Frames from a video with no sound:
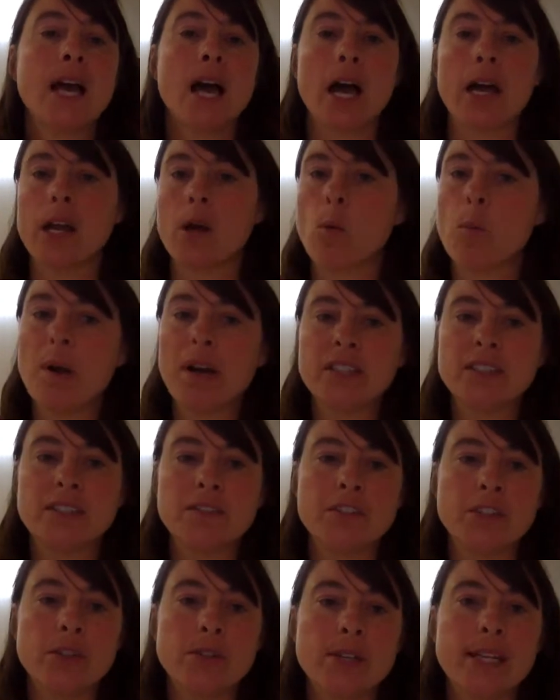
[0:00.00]
and I will post a
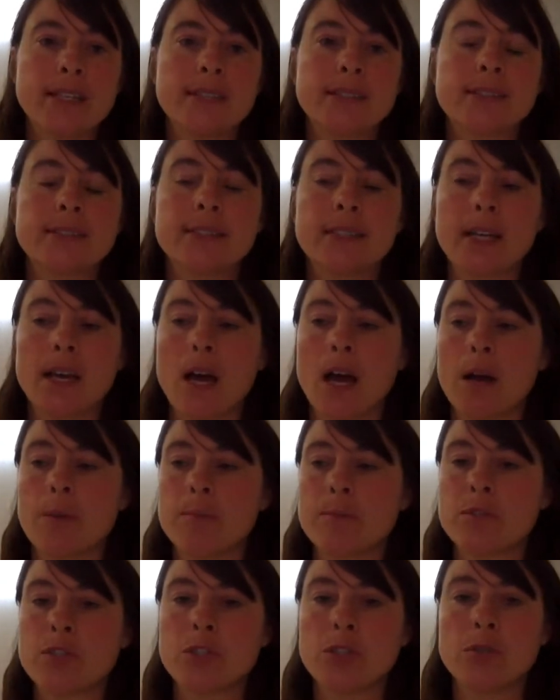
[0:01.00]
few links
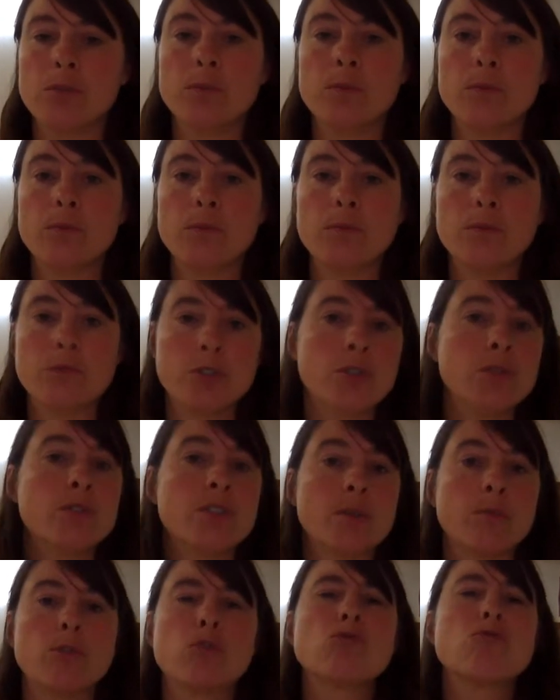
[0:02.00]
to
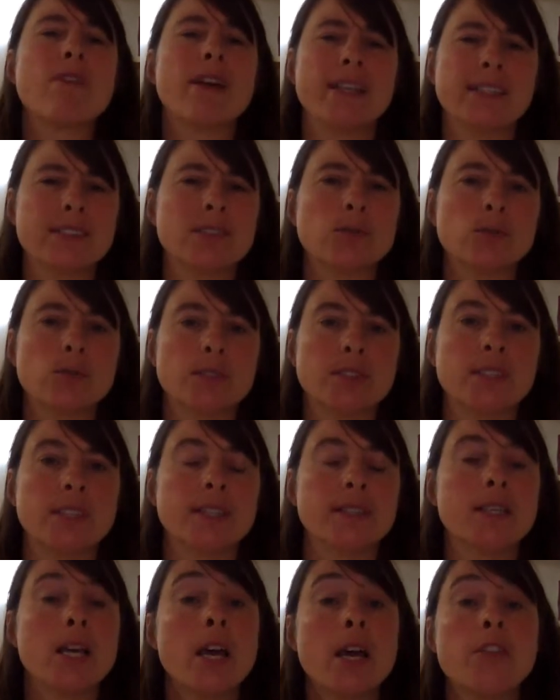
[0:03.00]
some great
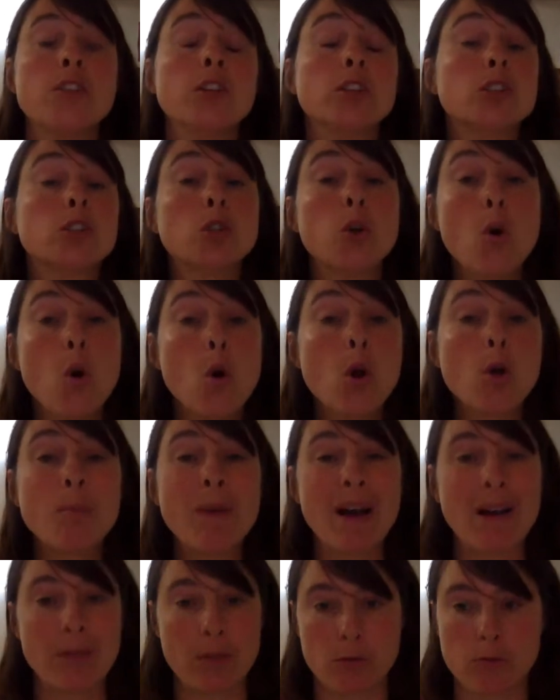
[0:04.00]
sources that talk
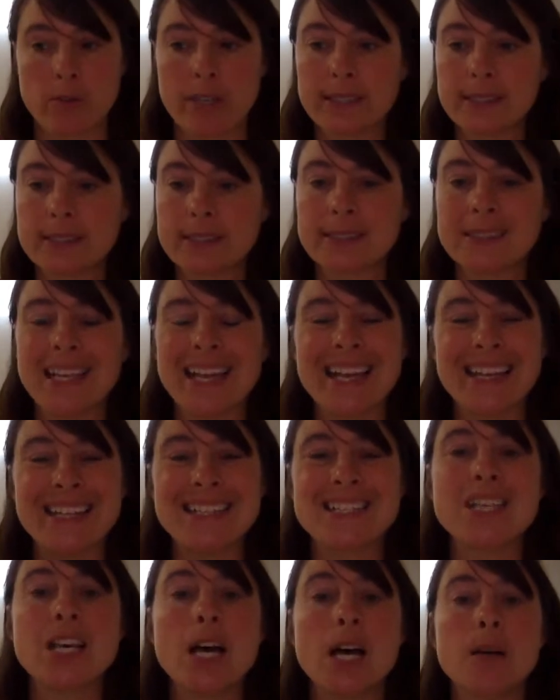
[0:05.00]
about the risks in
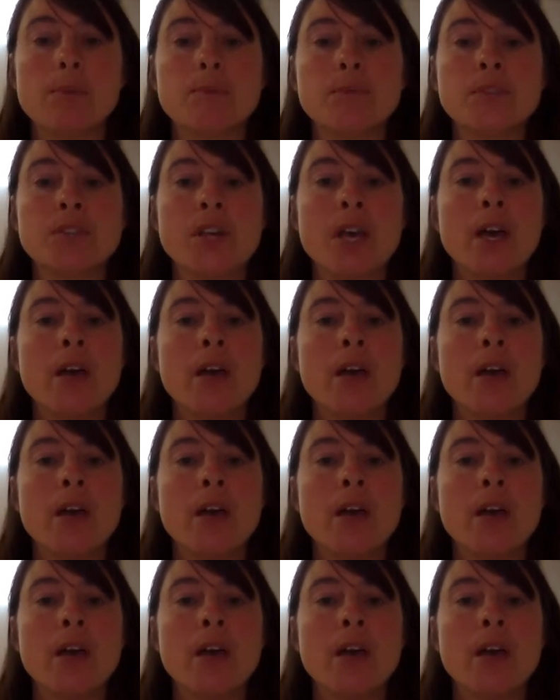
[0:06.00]
terms